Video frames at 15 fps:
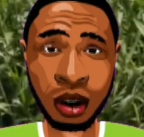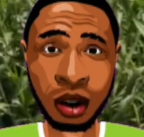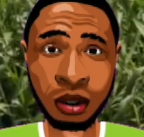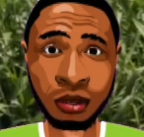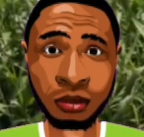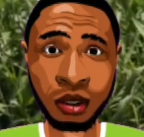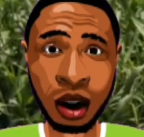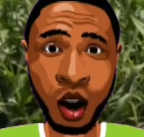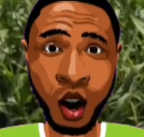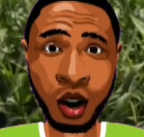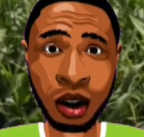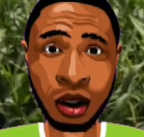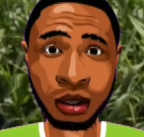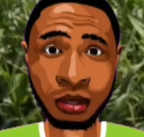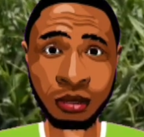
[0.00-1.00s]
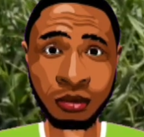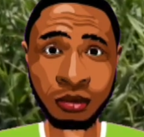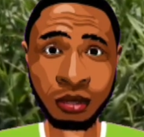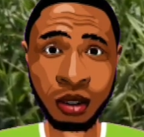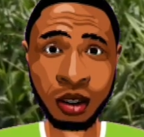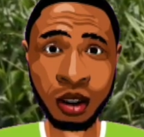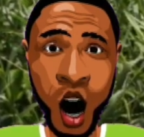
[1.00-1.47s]
Ibekwe Street,
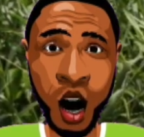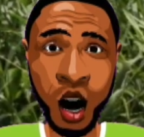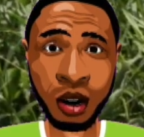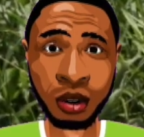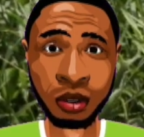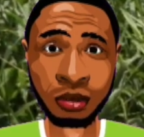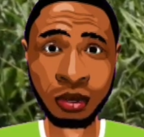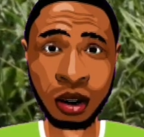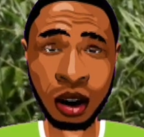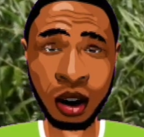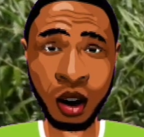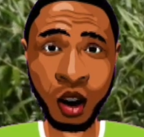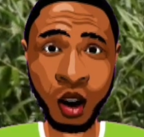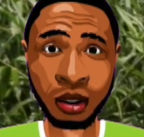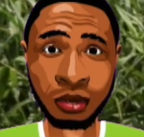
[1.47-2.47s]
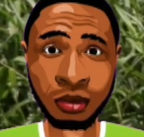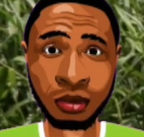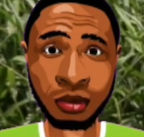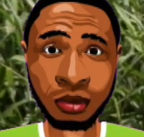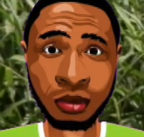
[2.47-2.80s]
Bucknor, Lagos.